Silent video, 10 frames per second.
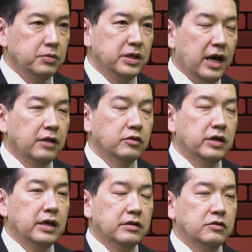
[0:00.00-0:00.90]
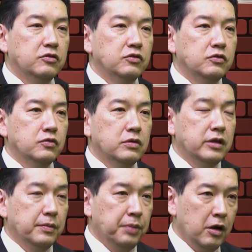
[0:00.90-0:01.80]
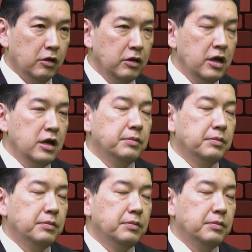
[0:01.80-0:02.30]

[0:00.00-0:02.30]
be allocated to Nepal,